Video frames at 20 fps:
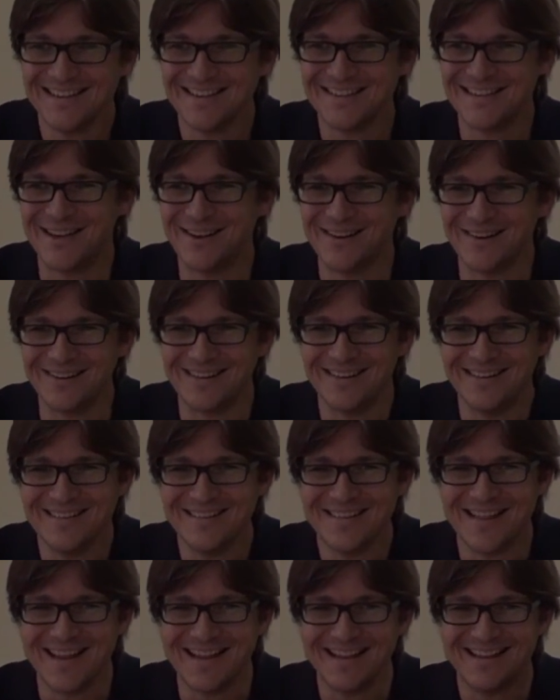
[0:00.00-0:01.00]
So
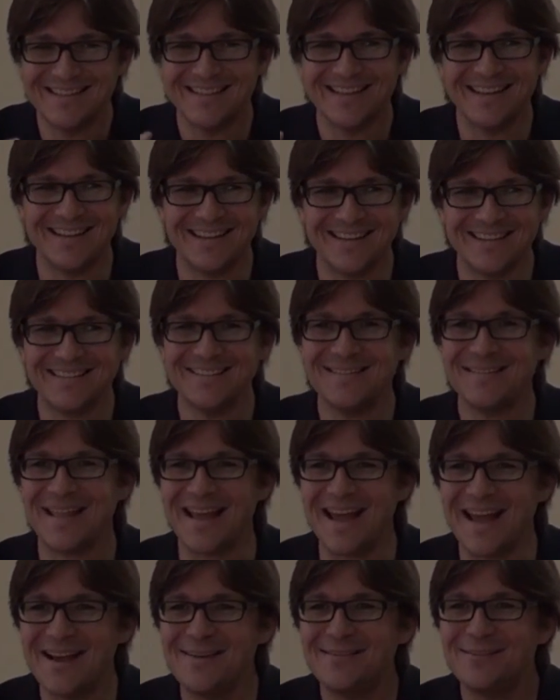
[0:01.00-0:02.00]

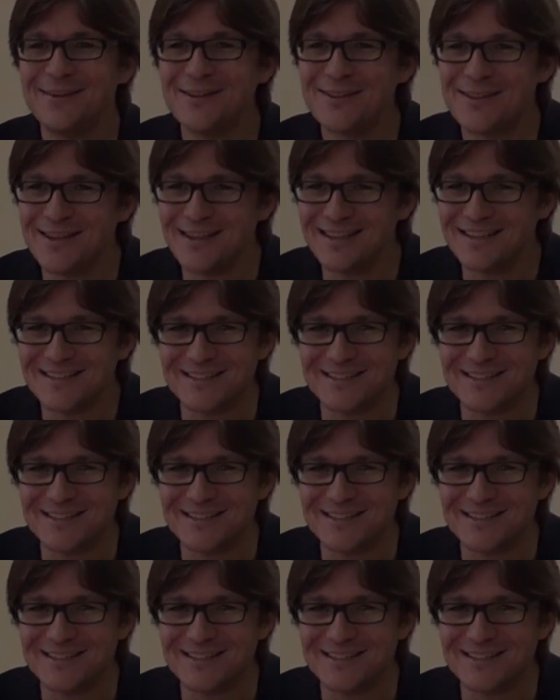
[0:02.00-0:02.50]
everything